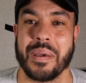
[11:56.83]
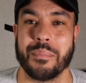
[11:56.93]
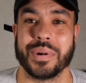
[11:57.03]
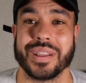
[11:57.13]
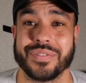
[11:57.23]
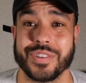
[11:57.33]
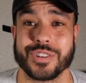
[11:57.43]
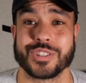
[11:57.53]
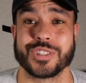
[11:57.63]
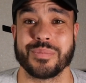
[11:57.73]
But if you're
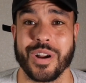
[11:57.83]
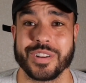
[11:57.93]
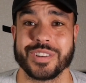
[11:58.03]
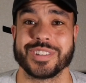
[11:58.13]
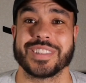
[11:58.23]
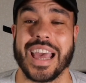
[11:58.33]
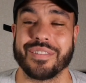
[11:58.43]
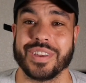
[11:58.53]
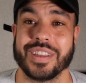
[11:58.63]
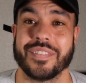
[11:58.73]
smart and you're
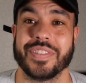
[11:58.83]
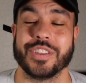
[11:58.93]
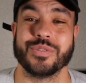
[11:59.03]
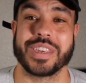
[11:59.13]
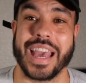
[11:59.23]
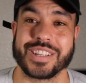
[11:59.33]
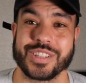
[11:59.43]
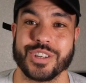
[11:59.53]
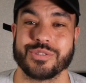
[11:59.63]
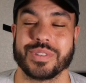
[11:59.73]
savvy and you catch
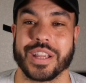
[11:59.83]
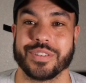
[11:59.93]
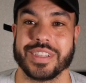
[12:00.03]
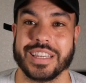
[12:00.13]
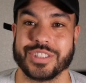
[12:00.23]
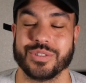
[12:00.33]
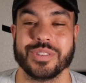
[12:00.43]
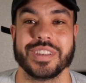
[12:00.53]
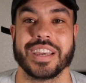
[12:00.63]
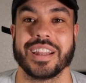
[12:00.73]
those when they release, you
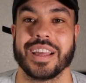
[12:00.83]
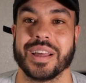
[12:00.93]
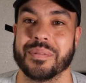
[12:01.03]
can get